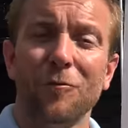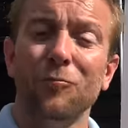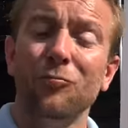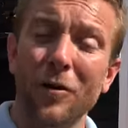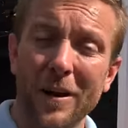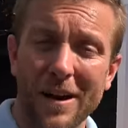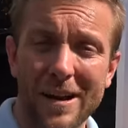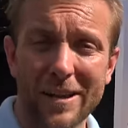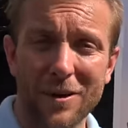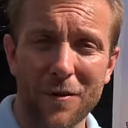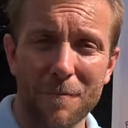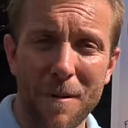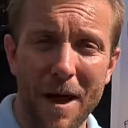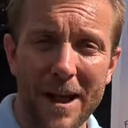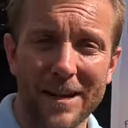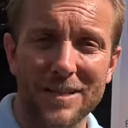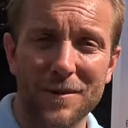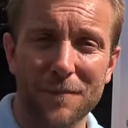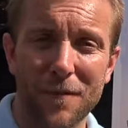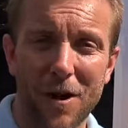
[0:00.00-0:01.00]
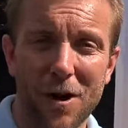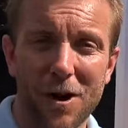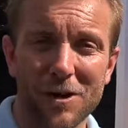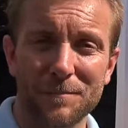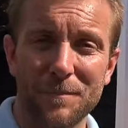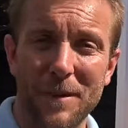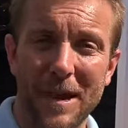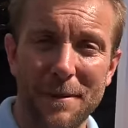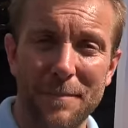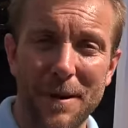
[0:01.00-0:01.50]
Really good mates of ours,
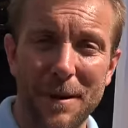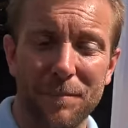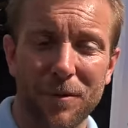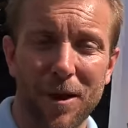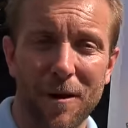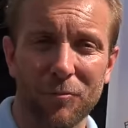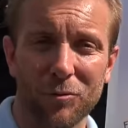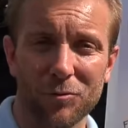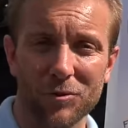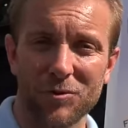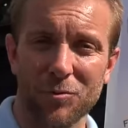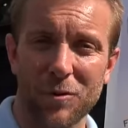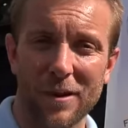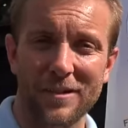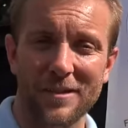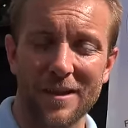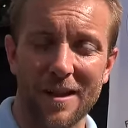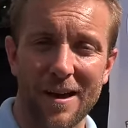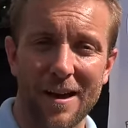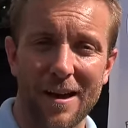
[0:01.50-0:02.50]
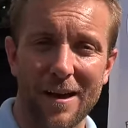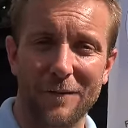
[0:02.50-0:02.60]
PB Plumber on Twitter.